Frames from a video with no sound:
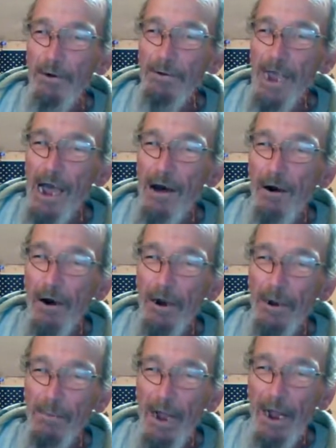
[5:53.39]
how are you,
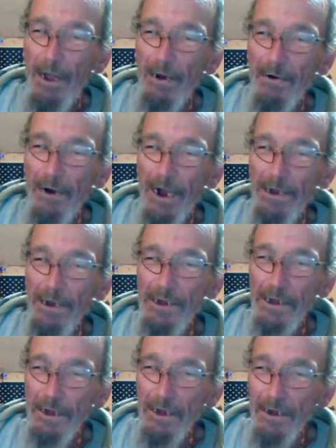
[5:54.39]
man? Great to see
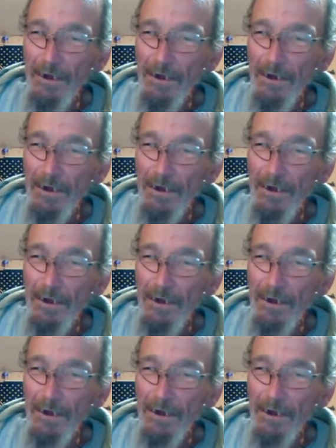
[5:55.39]
you.